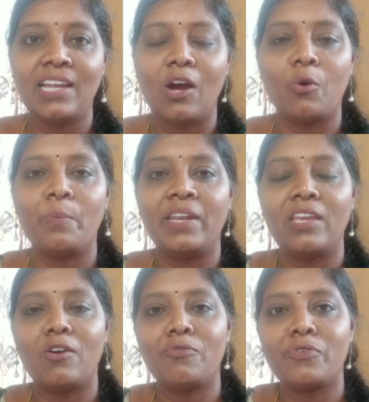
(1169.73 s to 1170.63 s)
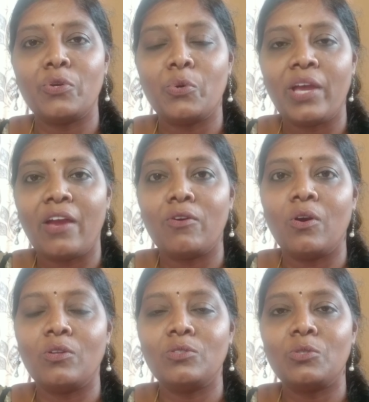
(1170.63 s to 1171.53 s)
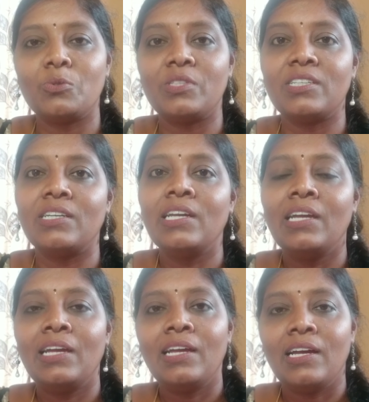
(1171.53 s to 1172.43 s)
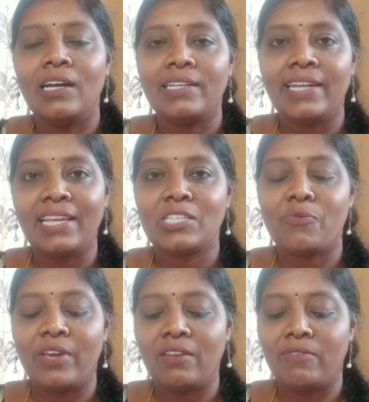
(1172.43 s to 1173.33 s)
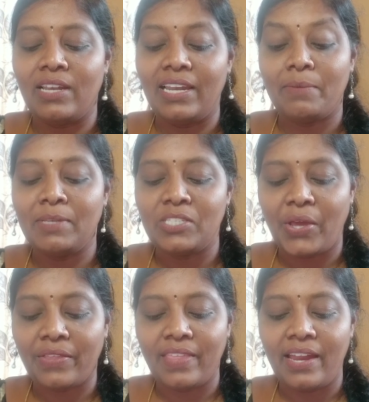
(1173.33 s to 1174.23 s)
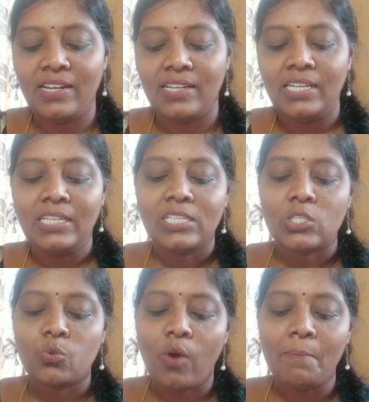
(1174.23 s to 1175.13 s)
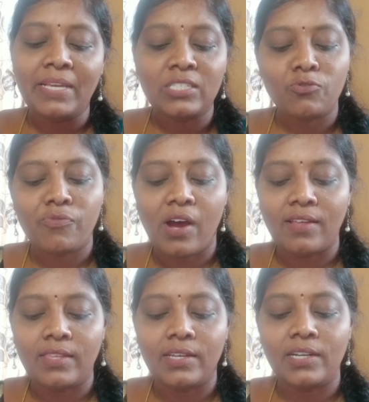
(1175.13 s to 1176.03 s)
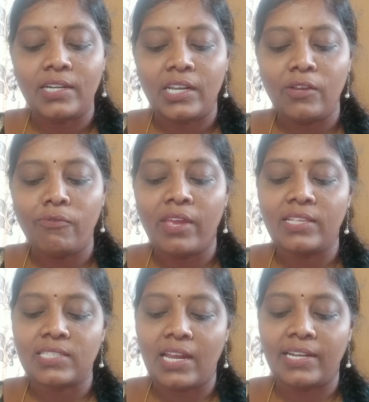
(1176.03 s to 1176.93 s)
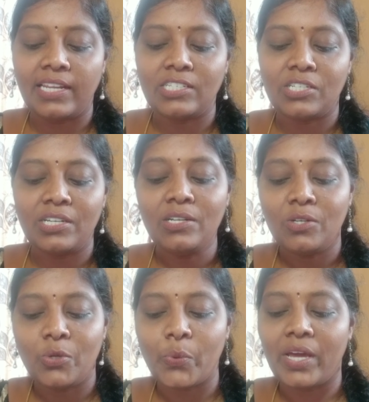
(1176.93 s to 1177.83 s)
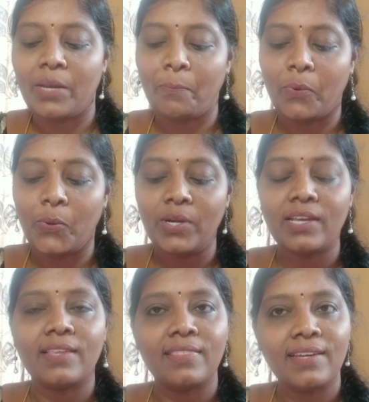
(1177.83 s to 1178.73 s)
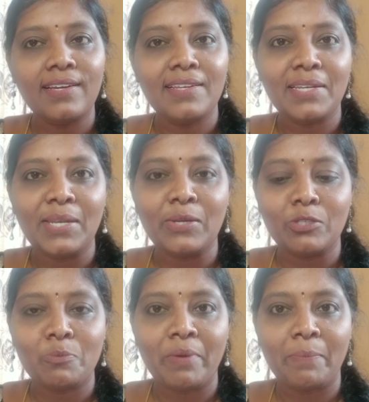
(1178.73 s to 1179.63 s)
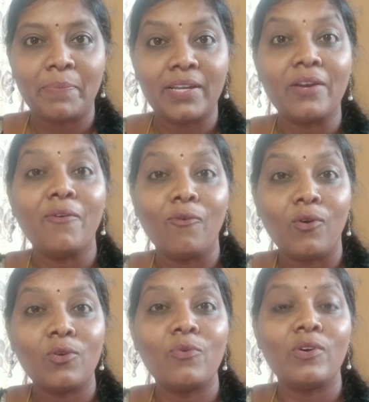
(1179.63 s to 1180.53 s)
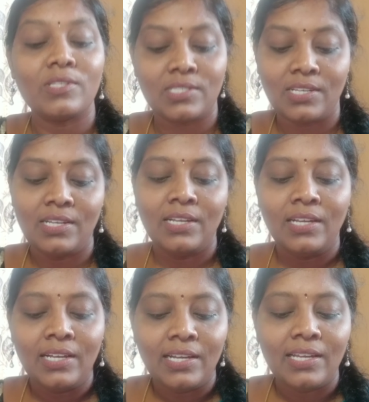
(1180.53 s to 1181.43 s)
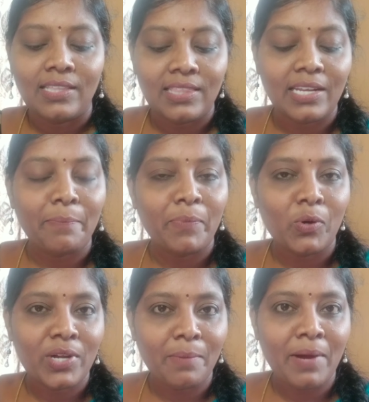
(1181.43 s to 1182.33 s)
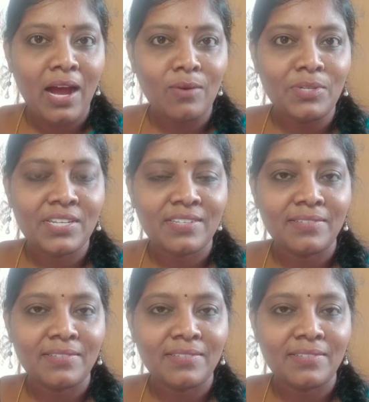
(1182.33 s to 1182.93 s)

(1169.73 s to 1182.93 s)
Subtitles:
How many of you have gone through the text very well? Let me check that. Swami's father drew his attention to a report in the newspaper. What was the report about?